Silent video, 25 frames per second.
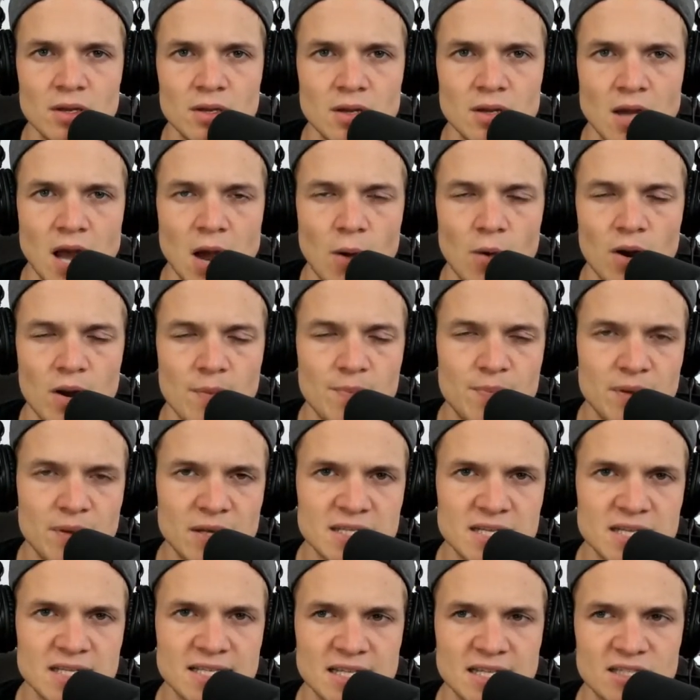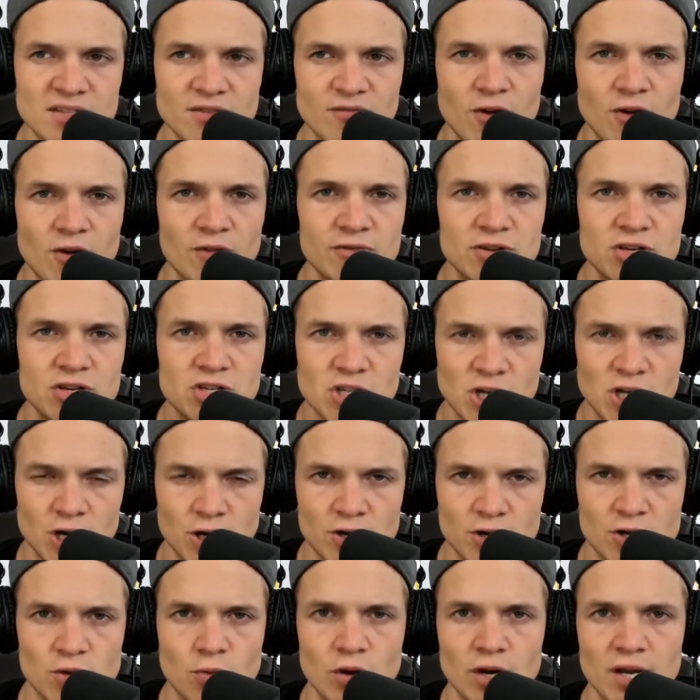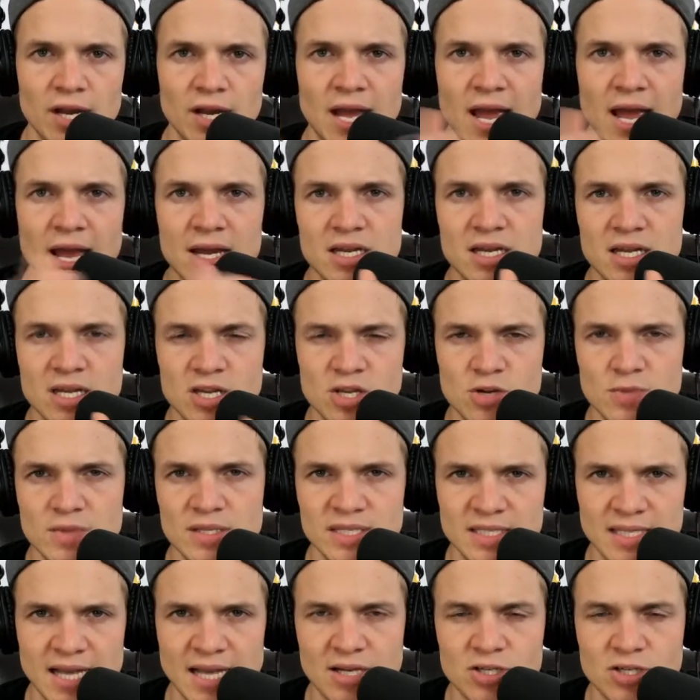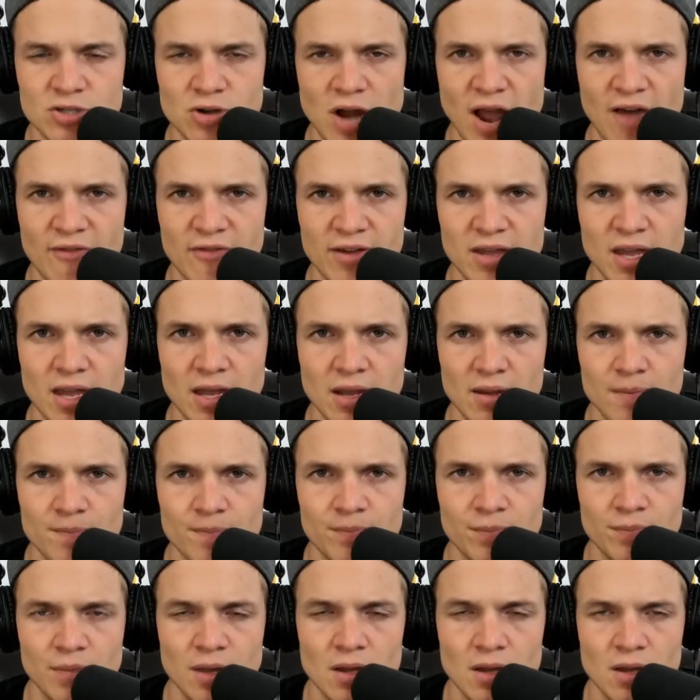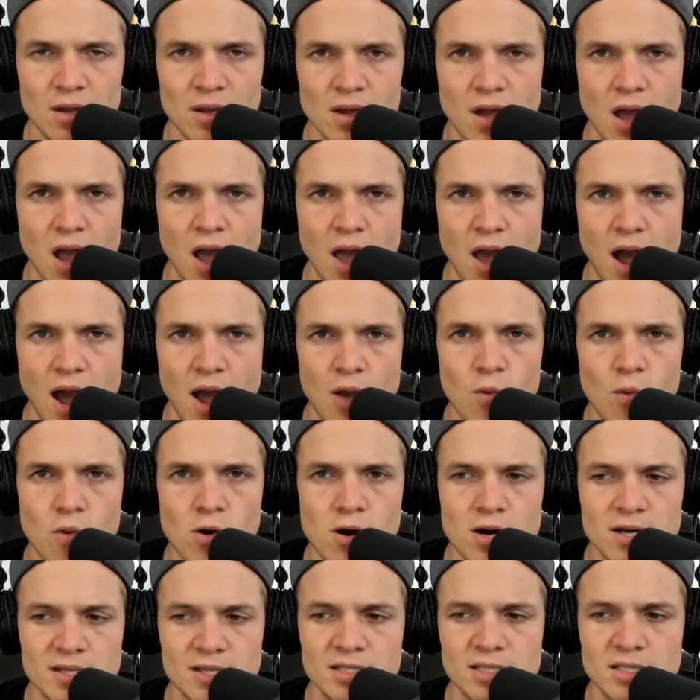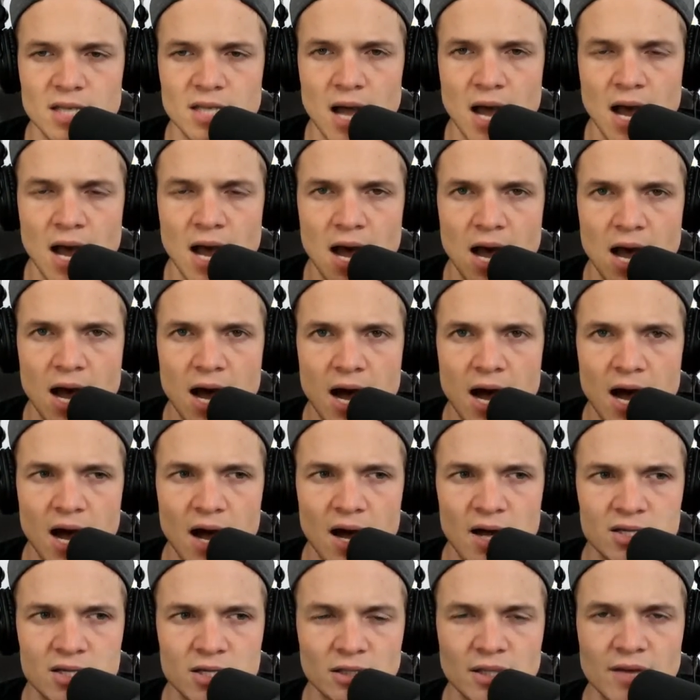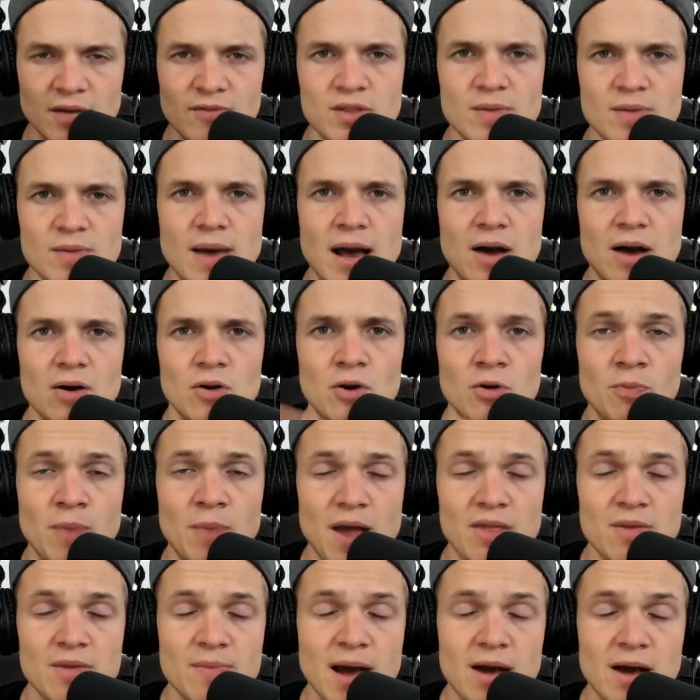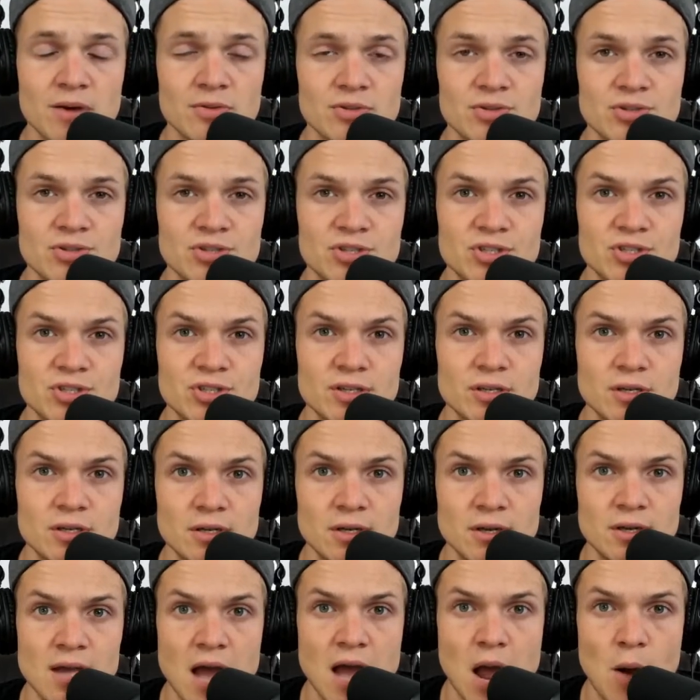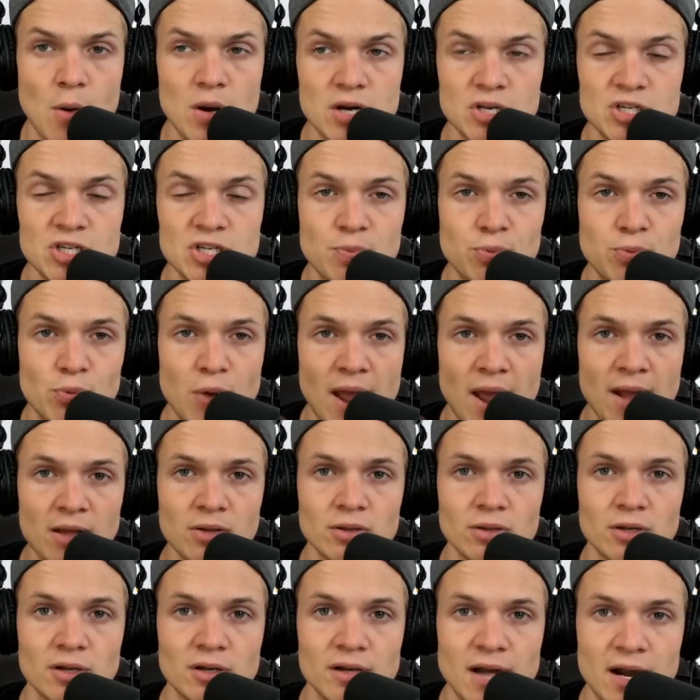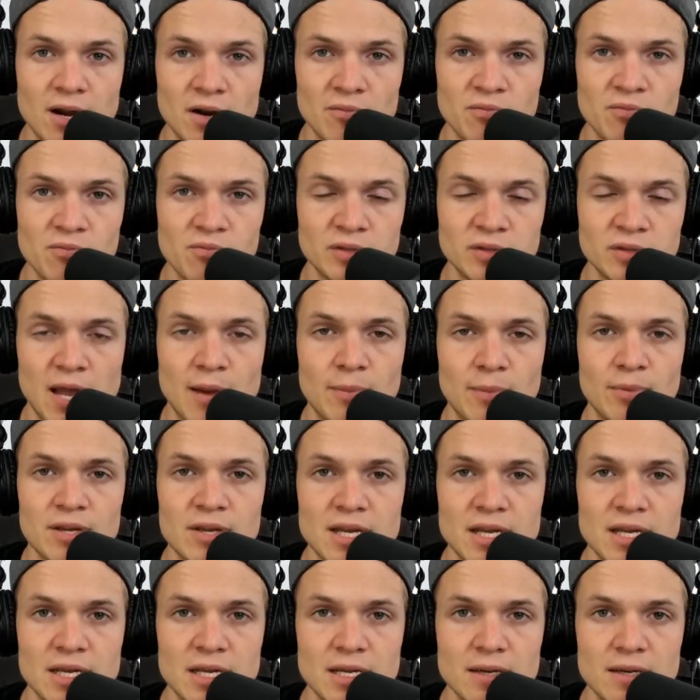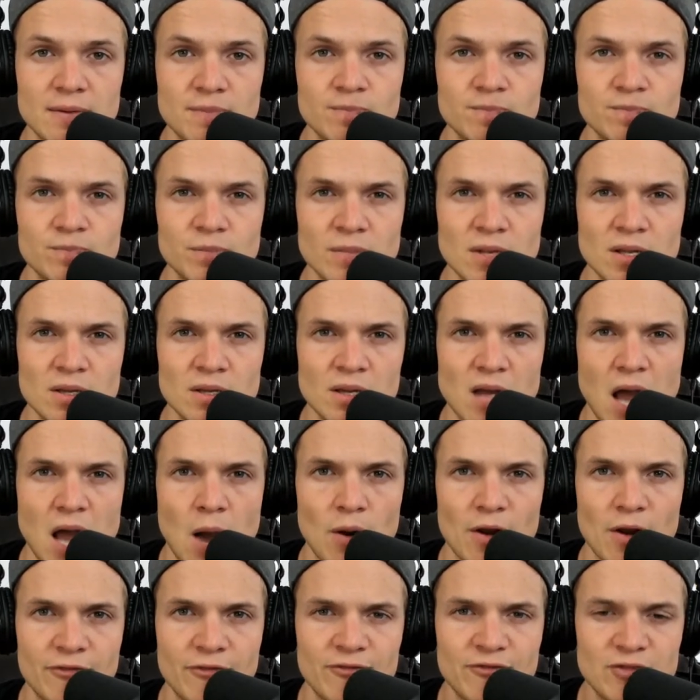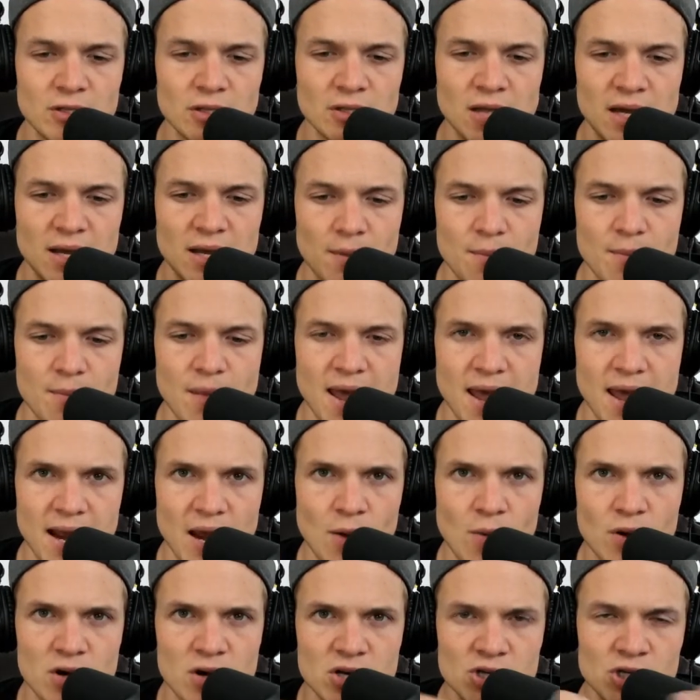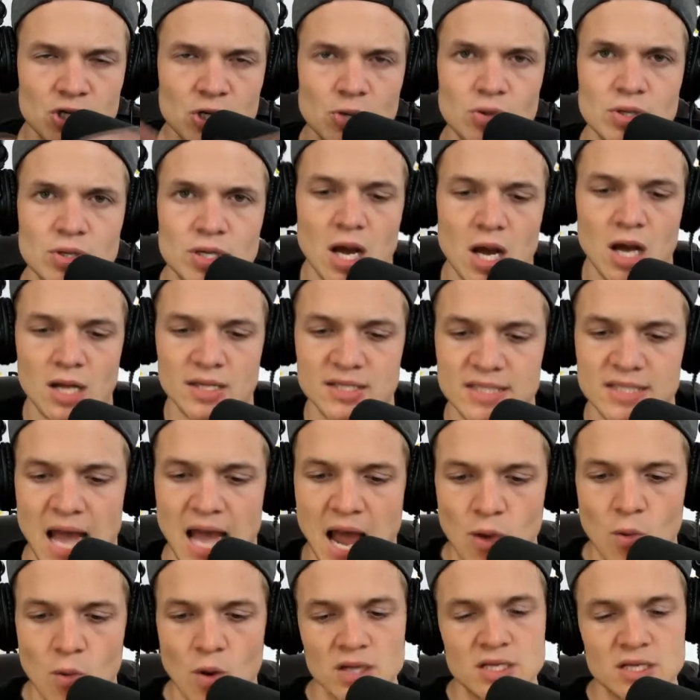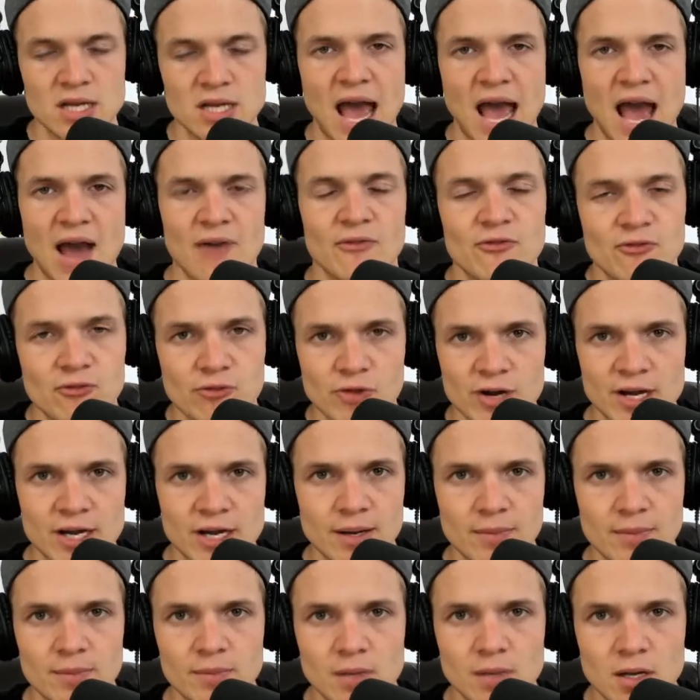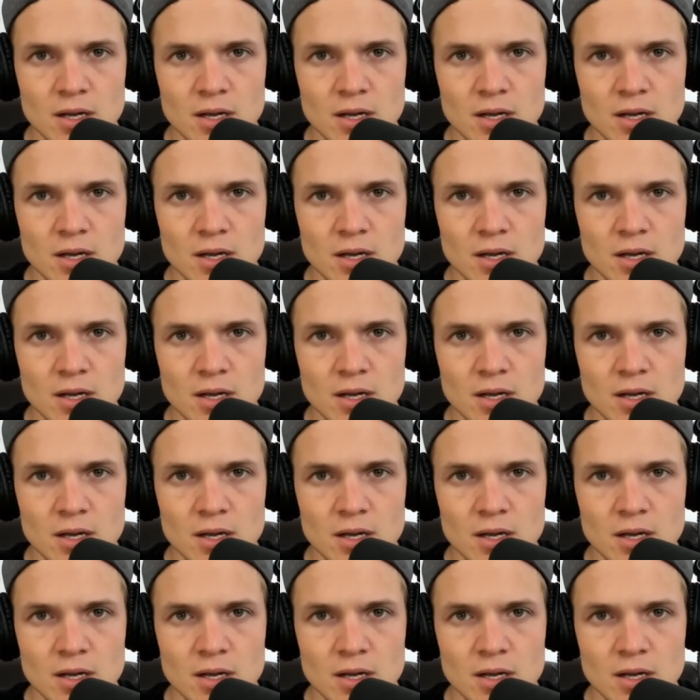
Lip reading: I want a business that's involved in charity work and ending human sex trafficking. I want to live in the mountain or by the mountains. I want a Jeep Wrangler, not a Lamborghini. I want to feel like a man. I want to shoot guns. I want to have freedom.